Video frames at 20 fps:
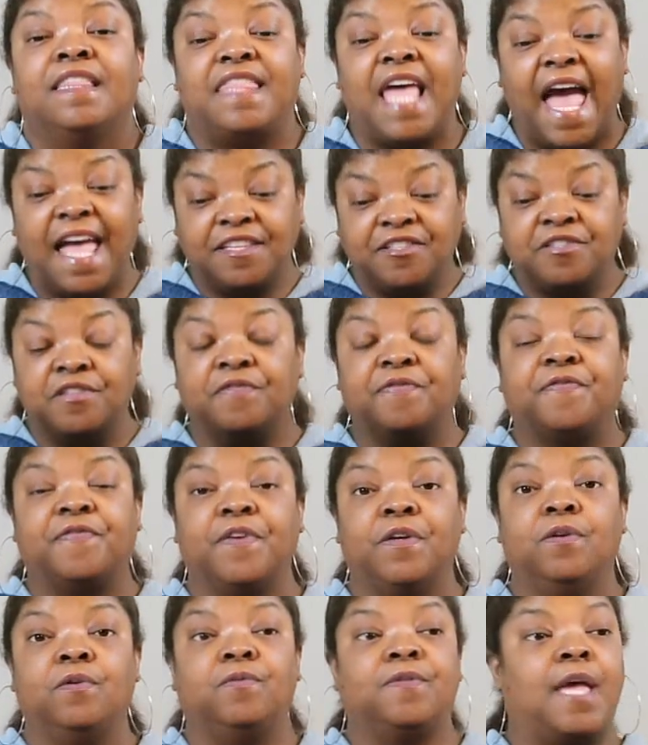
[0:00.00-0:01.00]
that's the
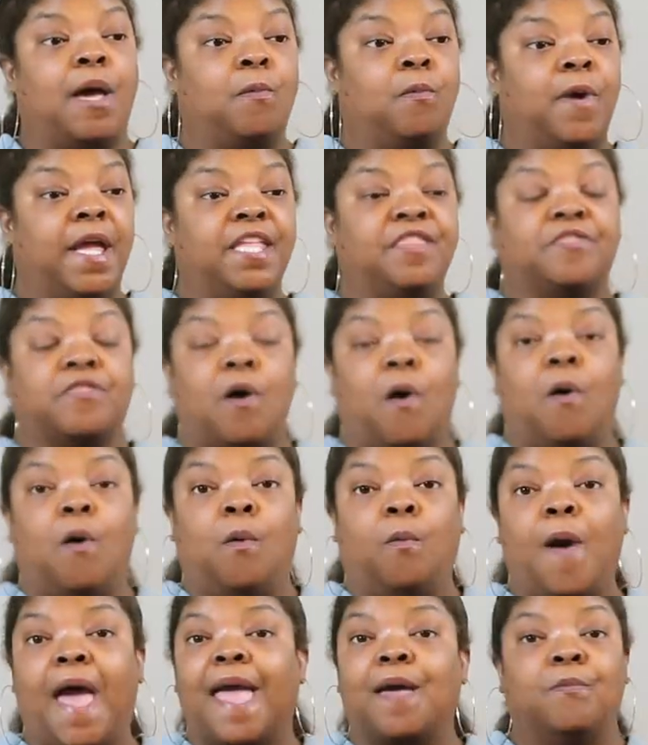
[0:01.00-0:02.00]
food that we
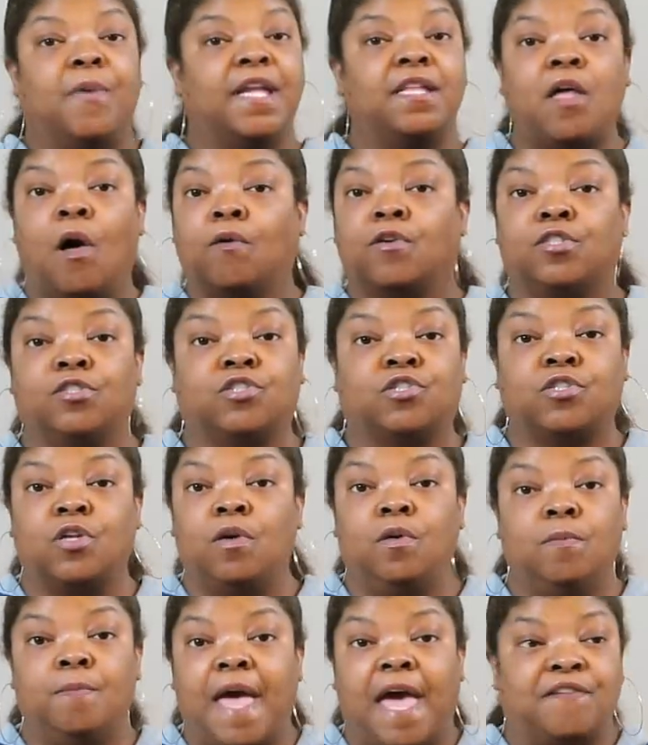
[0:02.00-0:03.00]
throw away. We don't
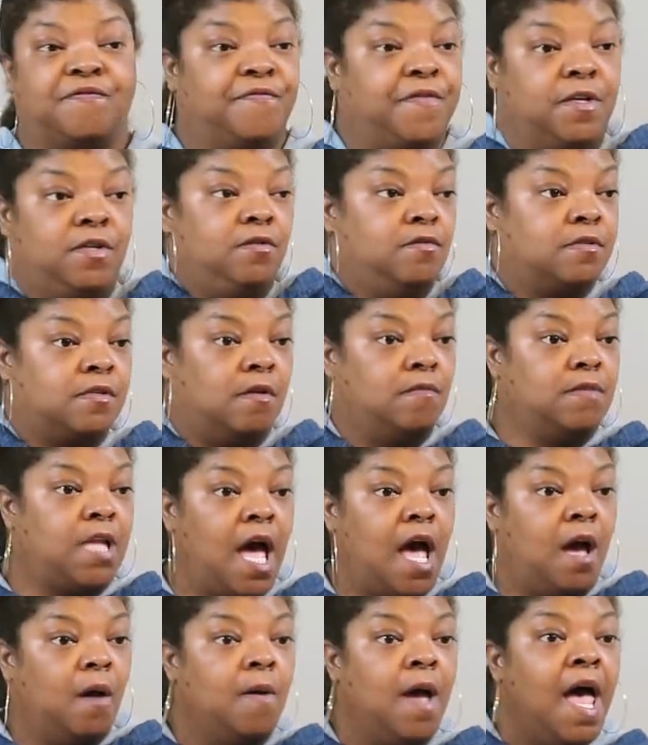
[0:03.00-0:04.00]
consume that food. So, no,
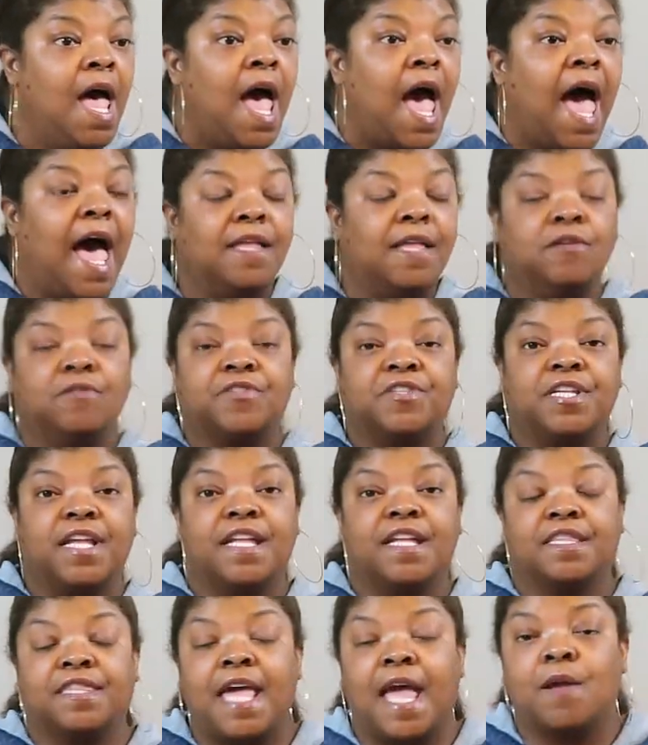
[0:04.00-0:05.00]
I don't
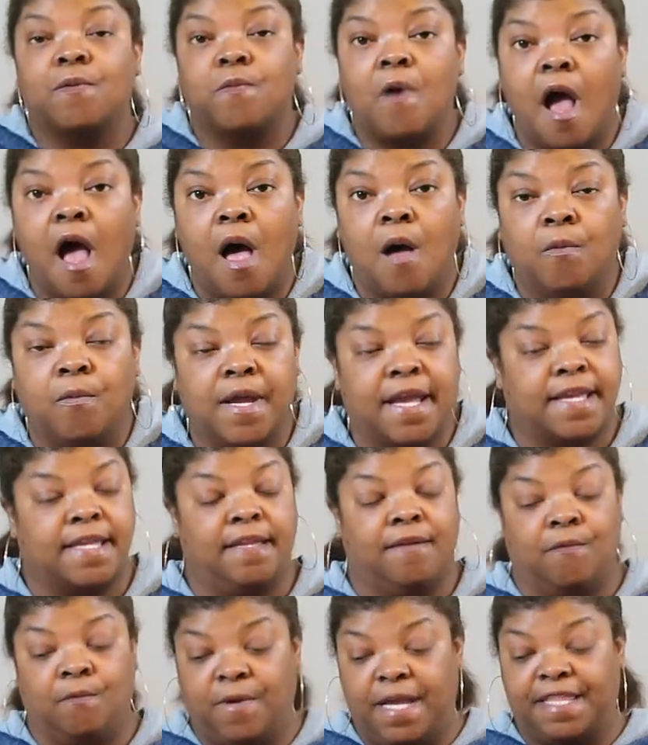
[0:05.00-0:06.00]
see anything wrong
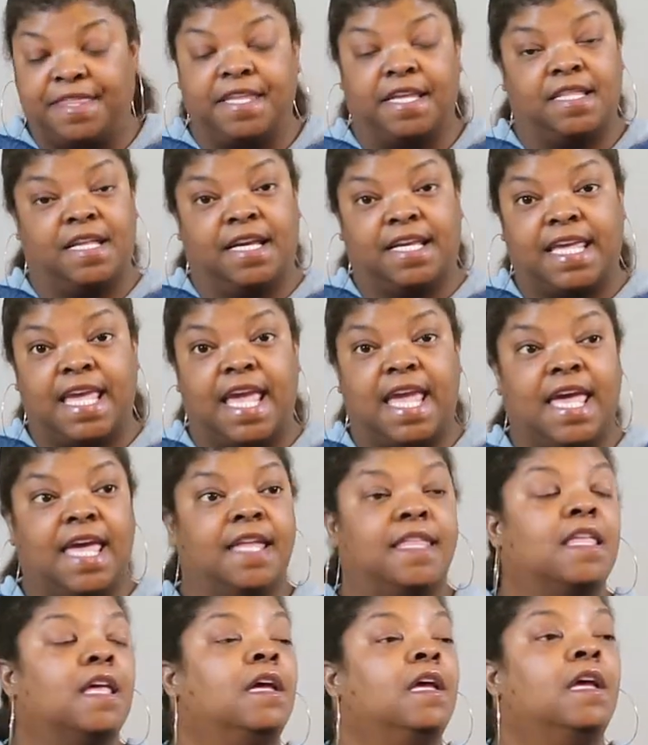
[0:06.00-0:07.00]
with it.
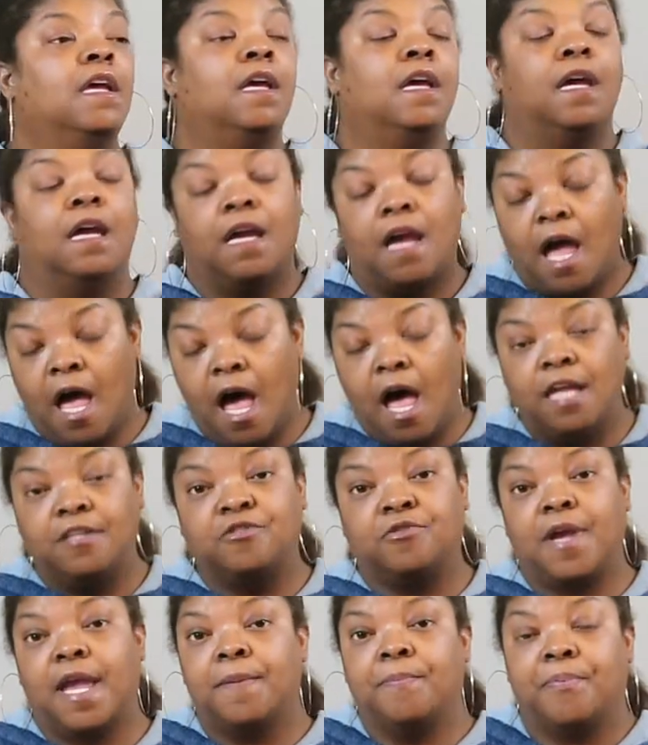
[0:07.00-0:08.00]
Again,
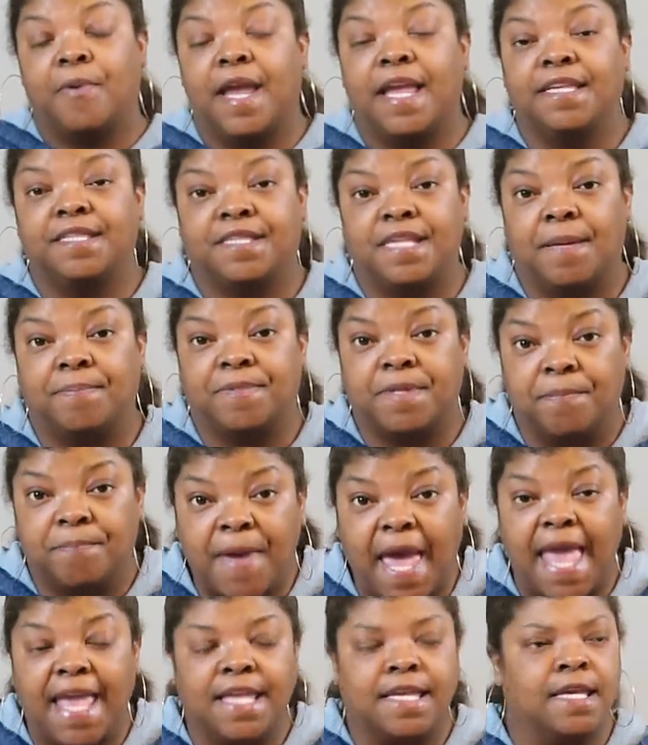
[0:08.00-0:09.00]
Andrei brings up the
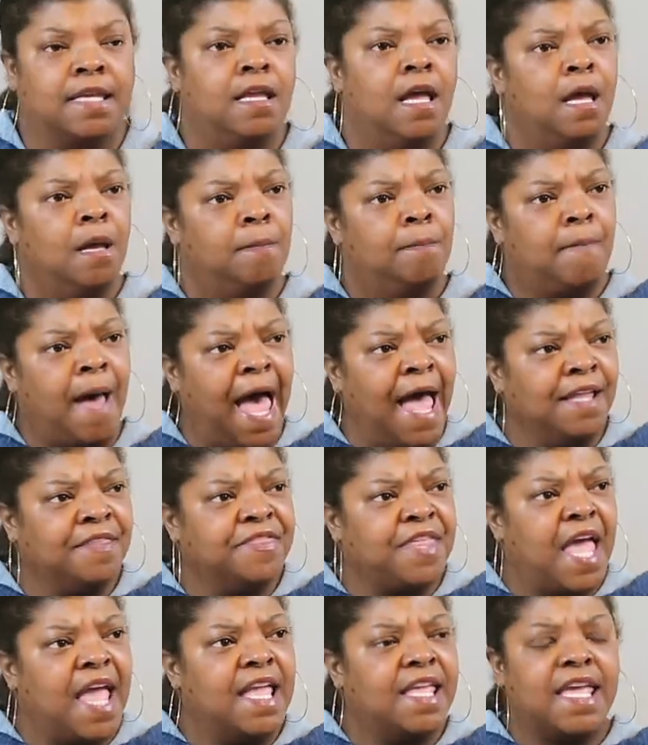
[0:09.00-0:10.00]
bacon. My
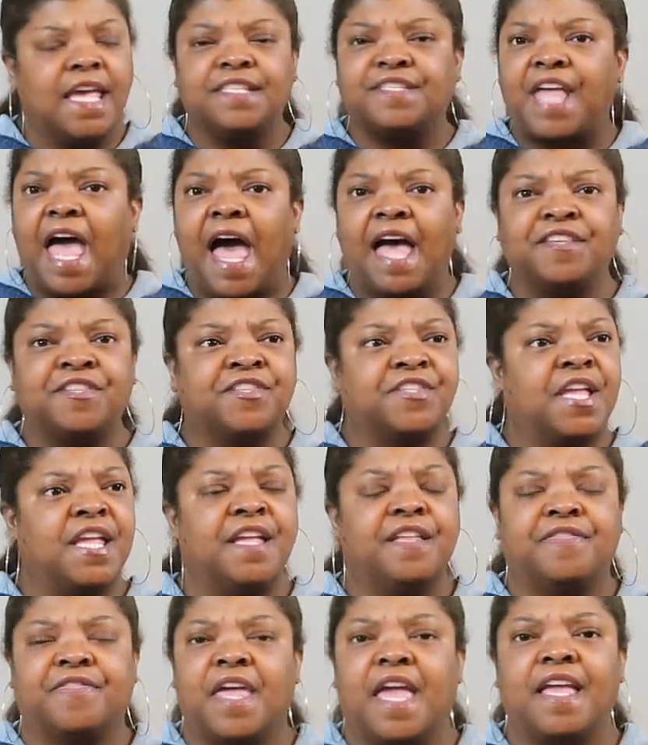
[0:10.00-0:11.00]
thing is, I
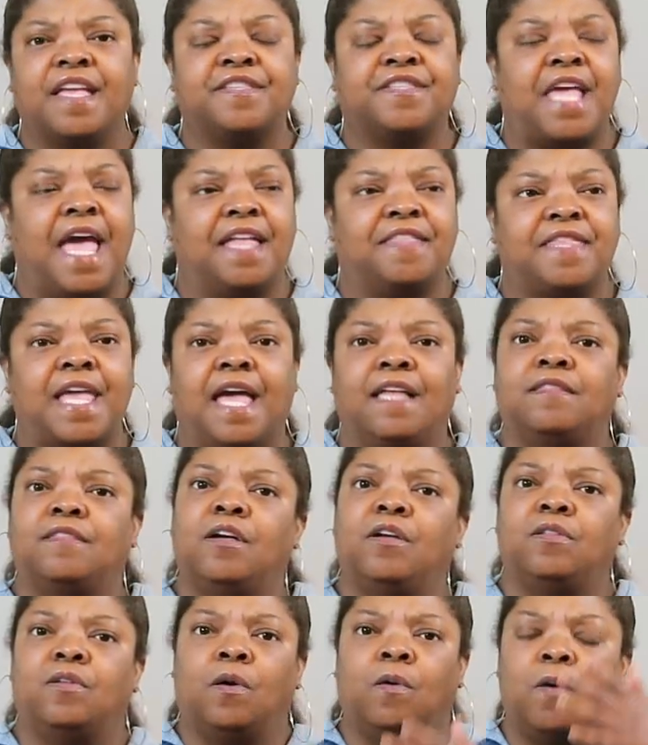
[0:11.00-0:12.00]
seen things at that
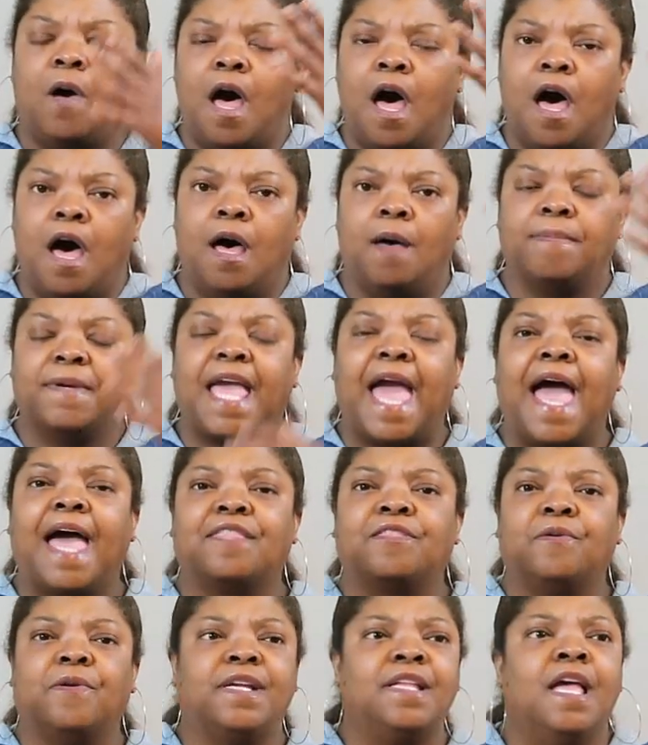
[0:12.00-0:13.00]
little
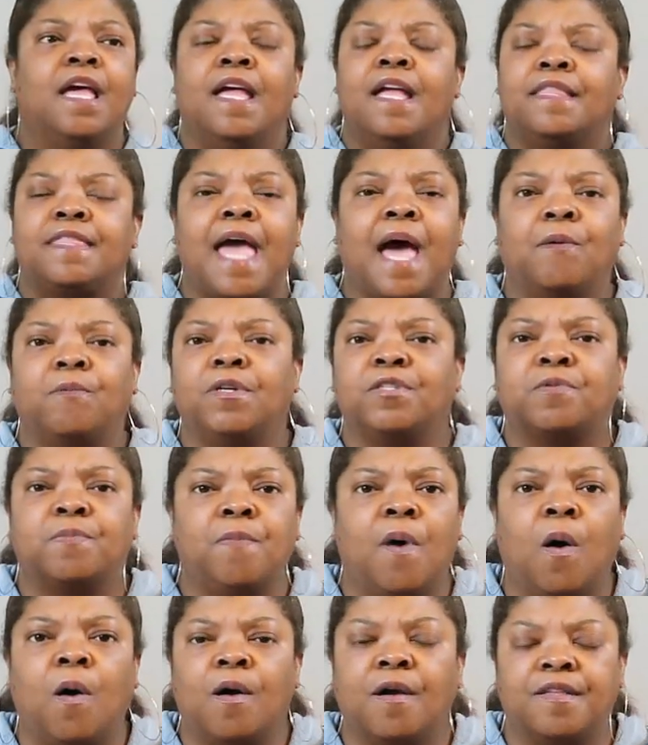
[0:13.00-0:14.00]
gathering that was
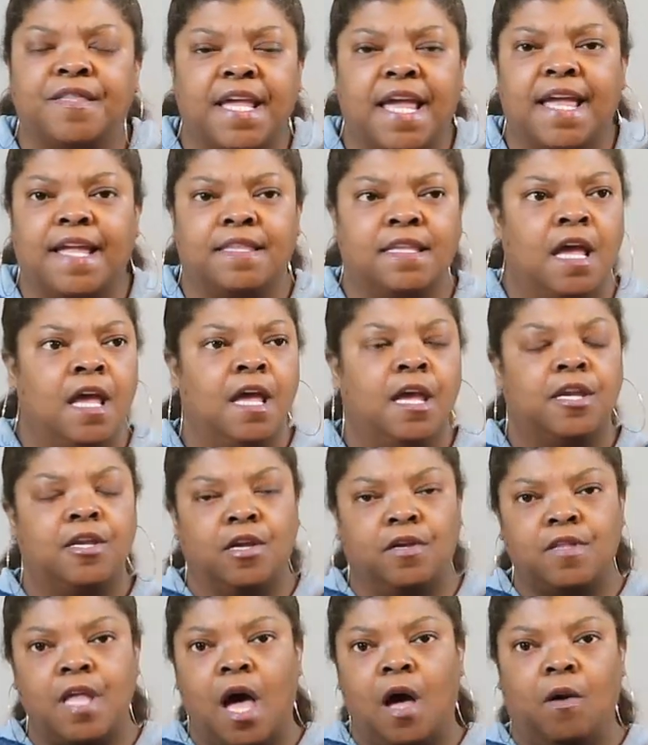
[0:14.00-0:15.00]
more than,
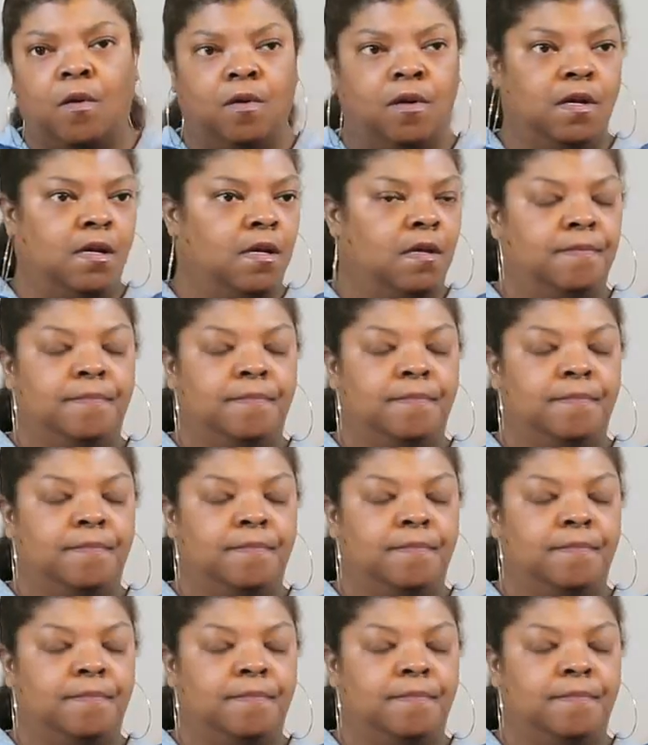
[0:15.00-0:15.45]
you know,